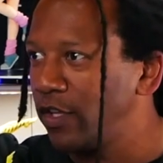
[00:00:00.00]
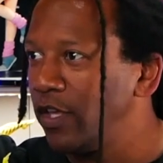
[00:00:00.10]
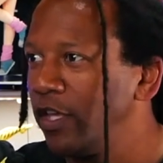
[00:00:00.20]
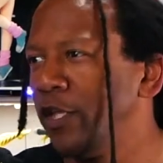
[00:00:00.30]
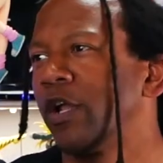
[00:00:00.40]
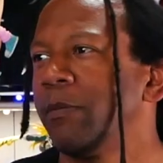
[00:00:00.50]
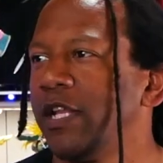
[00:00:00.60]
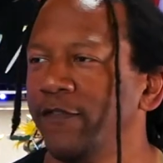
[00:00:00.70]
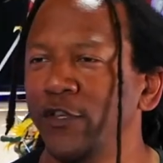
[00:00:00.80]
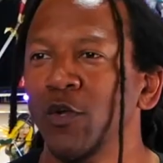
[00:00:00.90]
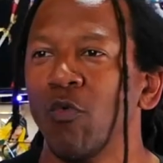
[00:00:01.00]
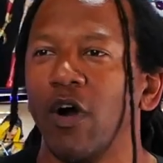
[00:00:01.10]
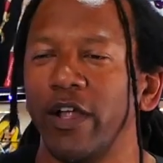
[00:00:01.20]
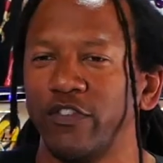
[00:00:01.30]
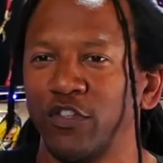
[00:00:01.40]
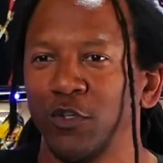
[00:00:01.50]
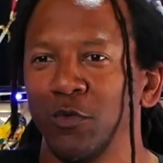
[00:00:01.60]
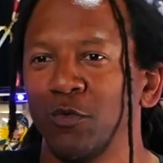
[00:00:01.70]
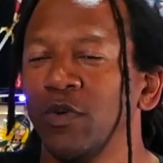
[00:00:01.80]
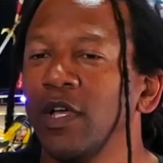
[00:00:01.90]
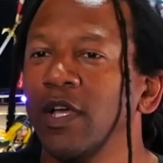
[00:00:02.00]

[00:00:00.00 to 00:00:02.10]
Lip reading: You know what I mean? If you want to,